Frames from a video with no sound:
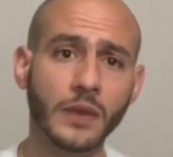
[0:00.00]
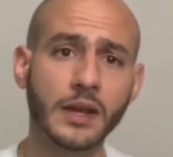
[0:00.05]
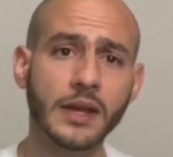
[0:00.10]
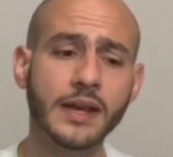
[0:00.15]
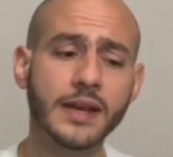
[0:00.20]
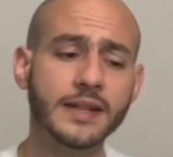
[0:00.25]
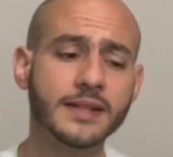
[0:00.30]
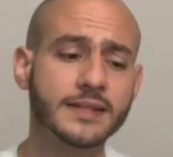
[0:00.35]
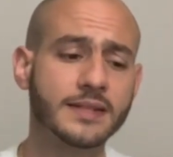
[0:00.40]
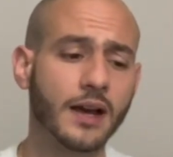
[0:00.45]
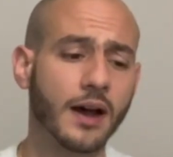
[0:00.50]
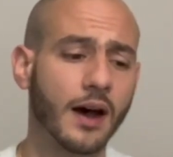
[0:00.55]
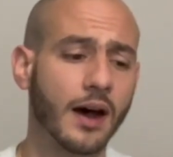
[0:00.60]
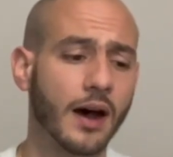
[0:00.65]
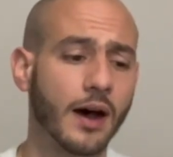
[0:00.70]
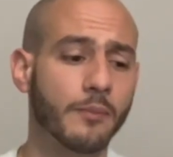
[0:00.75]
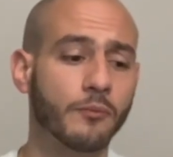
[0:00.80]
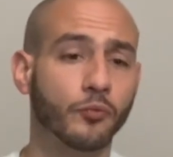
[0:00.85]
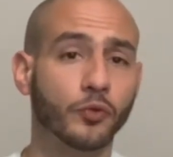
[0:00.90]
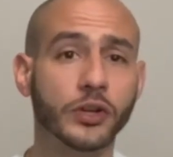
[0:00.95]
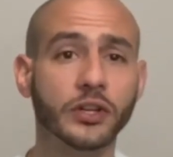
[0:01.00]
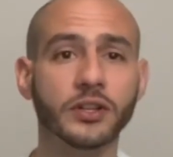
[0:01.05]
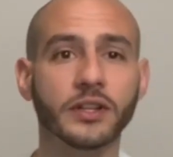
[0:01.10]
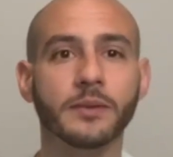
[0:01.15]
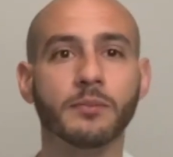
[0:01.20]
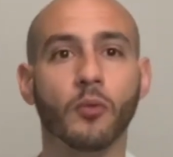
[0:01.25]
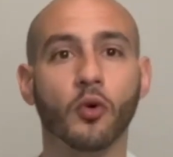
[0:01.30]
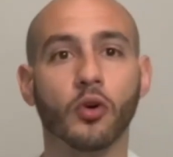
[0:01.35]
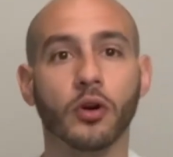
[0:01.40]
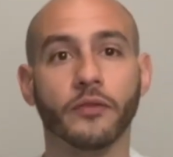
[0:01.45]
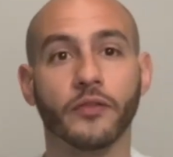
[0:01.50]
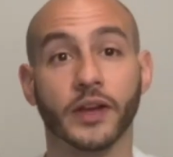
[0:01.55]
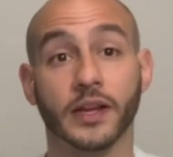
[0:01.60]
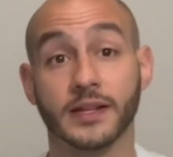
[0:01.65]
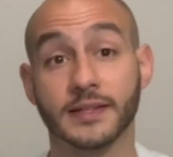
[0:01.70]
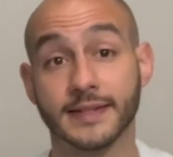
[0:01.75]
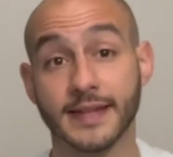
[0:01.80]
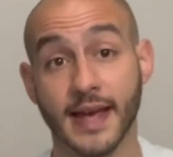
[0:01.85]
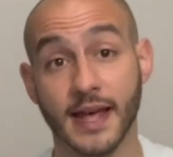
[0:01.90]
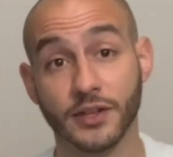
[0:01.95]
it's really more of like a
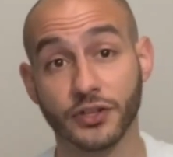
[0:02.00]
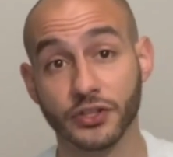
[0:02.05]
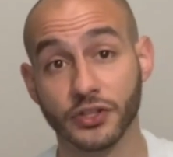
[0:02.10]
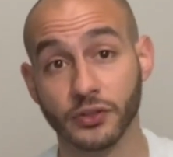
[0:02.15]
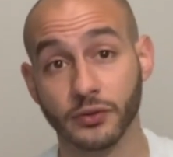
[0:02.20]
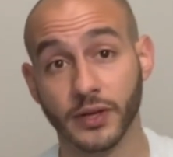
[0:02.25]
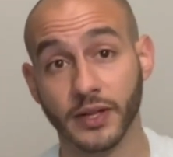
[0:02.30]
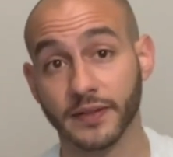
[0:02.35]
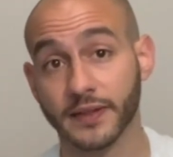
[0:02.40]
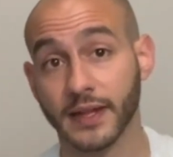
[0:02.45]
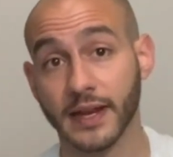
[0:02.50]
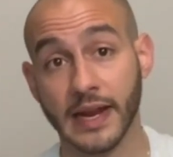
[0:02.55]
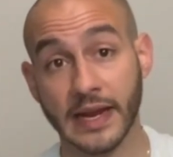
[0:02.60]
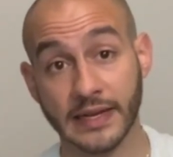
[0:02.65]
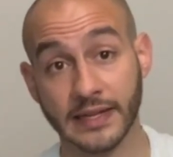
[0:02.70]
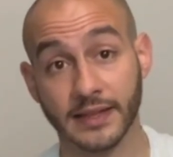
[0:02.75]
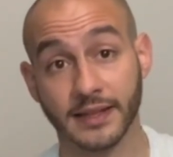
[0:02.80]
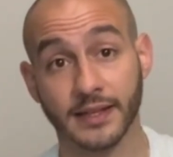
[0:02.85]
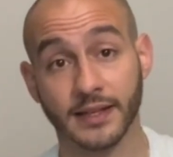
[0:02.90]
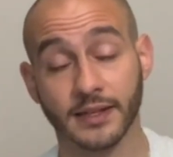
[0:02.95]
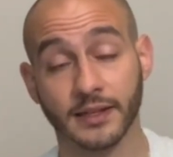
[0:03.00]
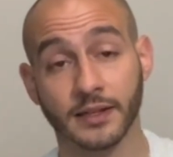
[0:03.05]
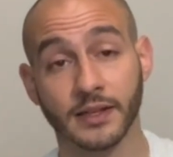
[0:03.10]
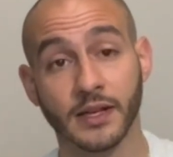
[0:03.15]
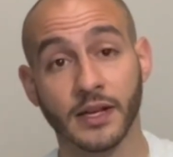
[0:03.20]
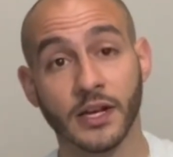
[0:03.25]
TENS unit than anything.